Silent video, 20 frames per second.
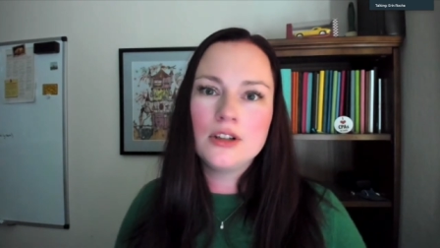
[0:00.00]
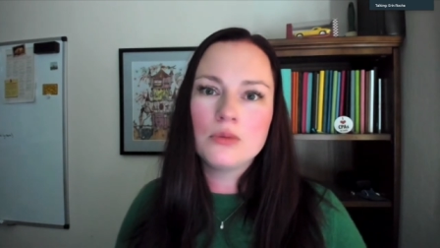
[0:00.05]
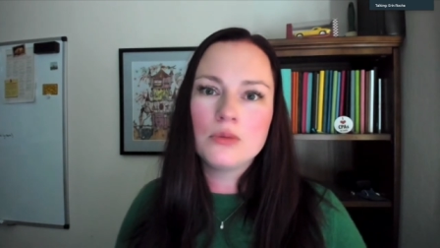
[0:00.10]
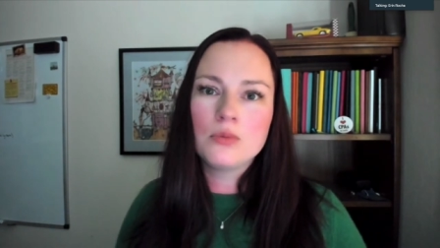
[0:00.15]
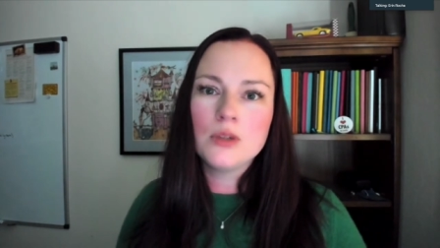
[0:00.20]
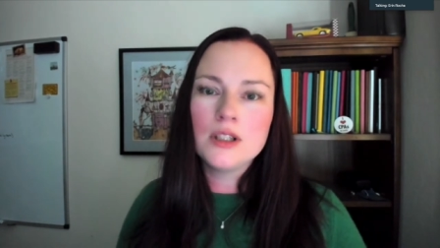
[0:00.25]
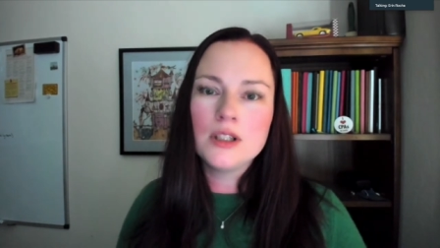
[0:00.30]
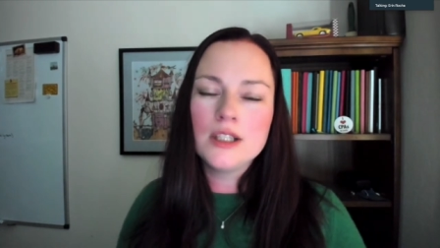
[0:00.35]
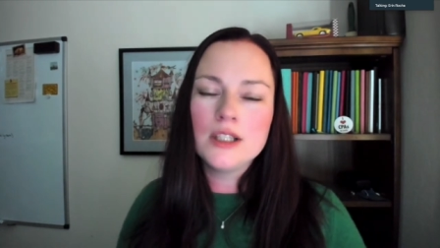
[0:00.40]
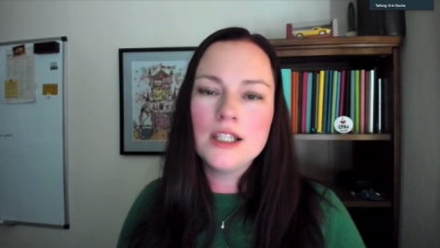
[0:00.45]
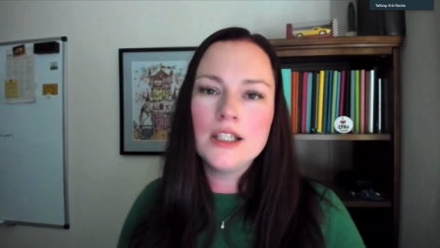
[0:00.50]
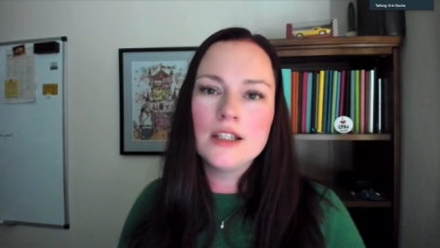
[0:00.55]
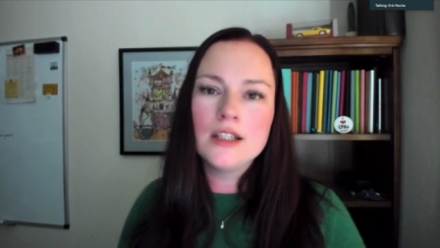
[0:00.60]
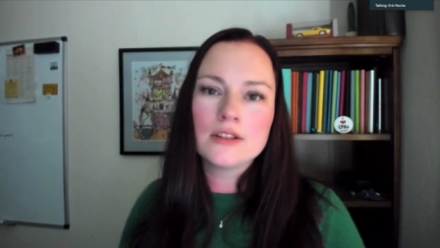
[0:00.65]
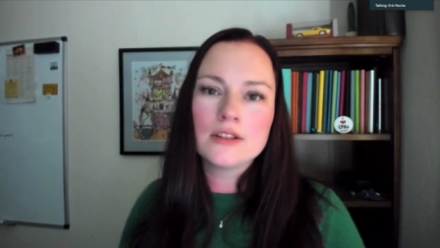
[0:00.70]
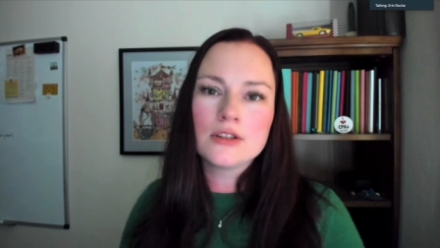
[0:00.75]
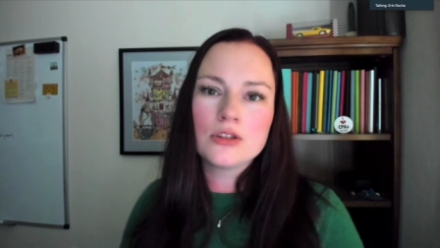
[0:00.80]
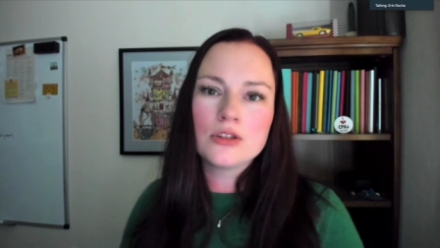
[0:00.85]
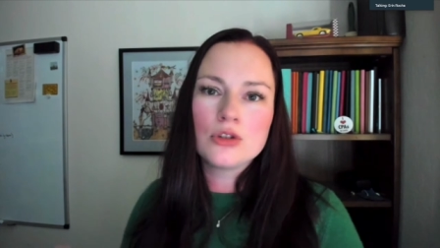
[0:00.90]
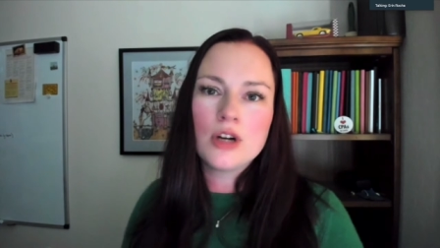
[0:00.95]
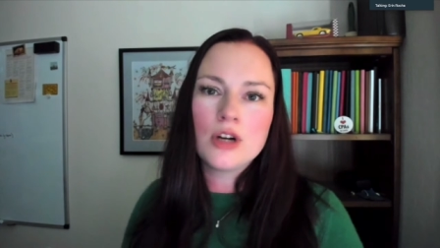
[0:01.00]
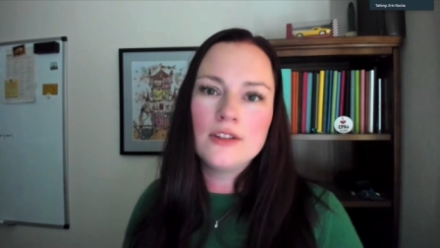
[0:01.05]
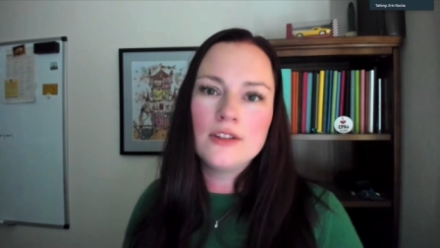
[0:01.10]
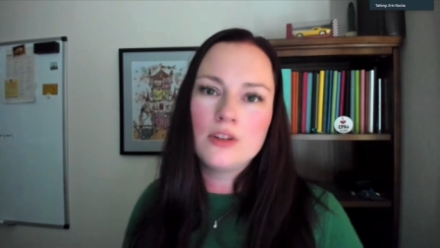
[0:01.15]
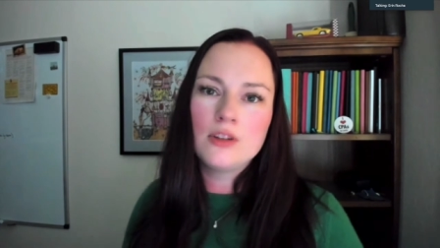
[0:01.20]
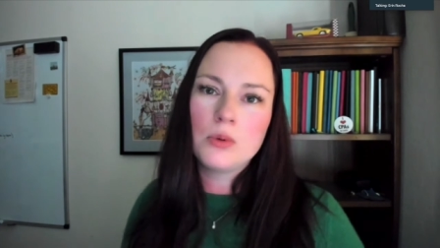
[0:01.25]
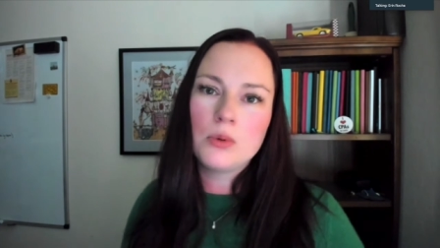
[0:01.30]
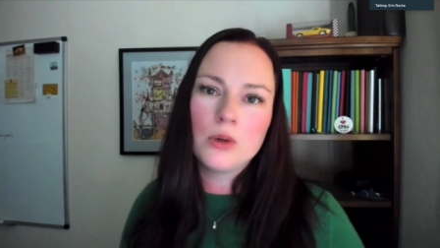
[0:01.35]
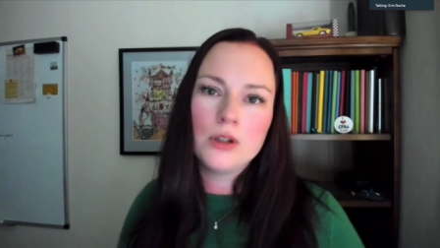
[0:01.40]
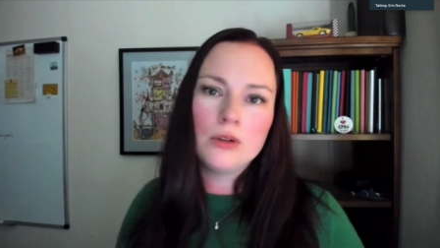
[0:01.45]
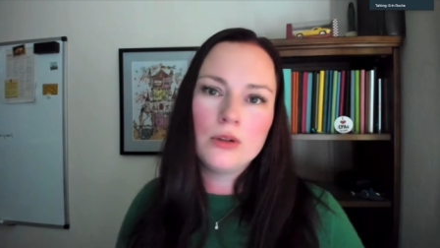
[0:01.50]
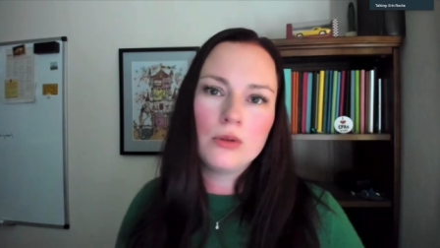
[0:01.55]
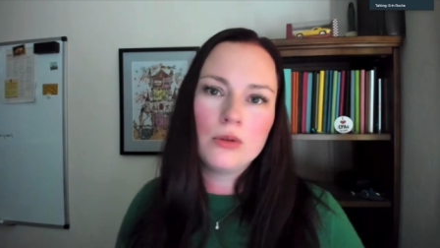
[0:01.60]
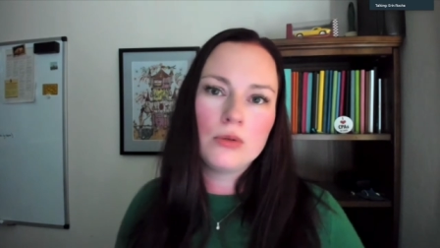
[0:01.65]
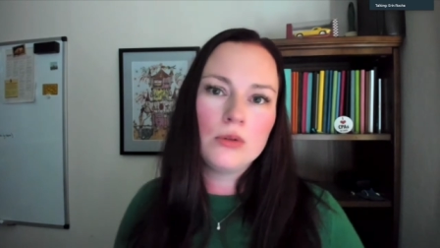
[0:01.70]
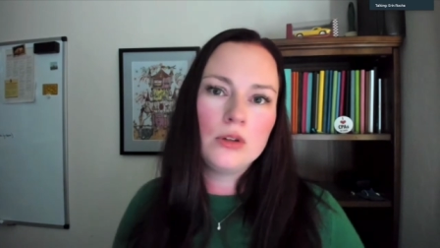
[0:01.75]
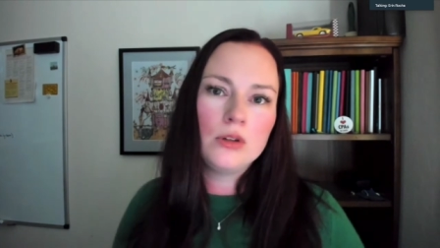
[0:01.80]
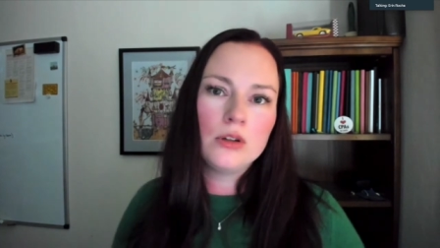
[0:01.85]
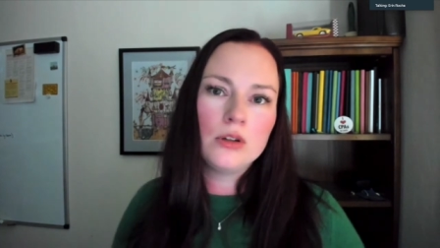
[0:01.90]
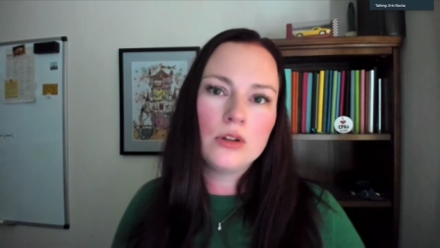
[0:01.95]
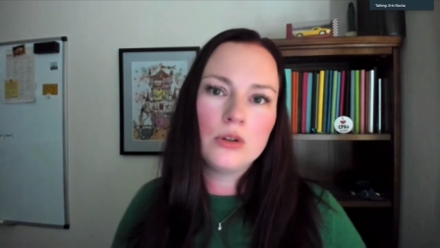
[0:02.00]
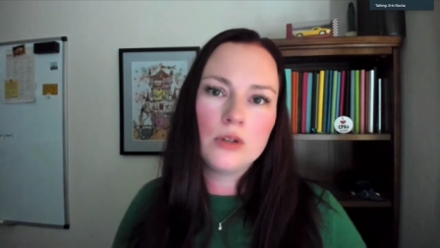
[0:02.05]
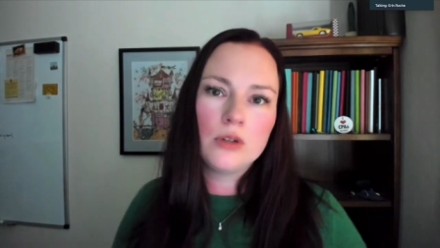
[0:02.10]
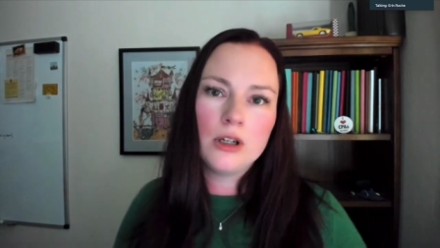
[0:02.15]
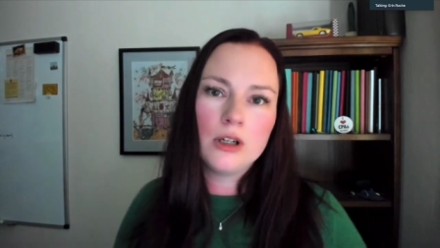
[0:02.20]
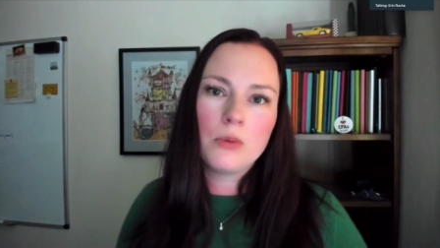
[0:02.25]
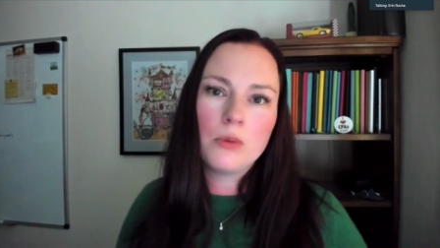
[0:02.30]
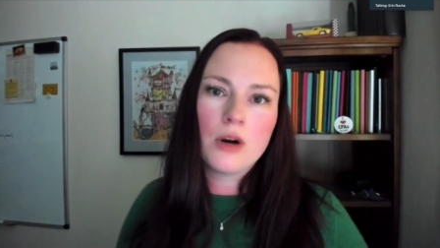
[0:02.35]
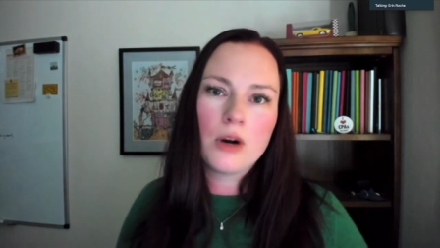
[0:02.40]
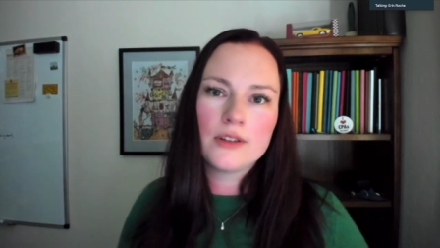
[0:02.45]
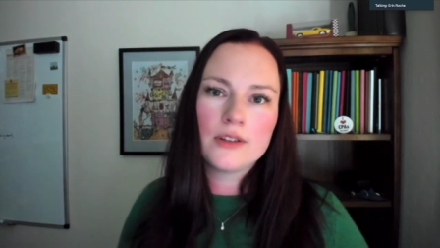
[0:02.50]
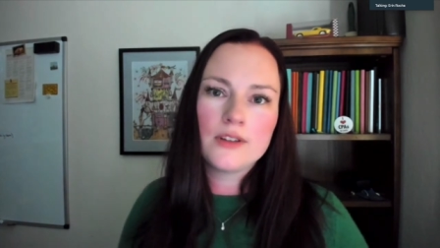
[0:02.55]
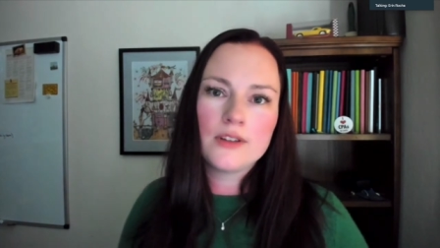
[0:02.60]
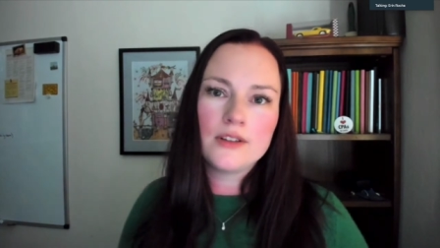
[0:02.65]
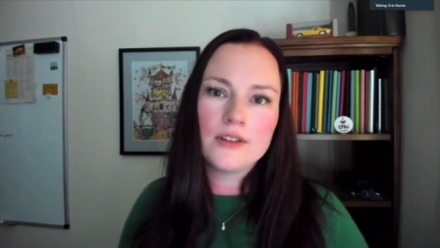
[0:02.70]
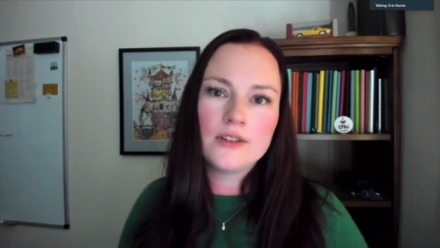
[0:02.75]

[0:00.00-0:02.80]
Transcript: really try and support you through your career process.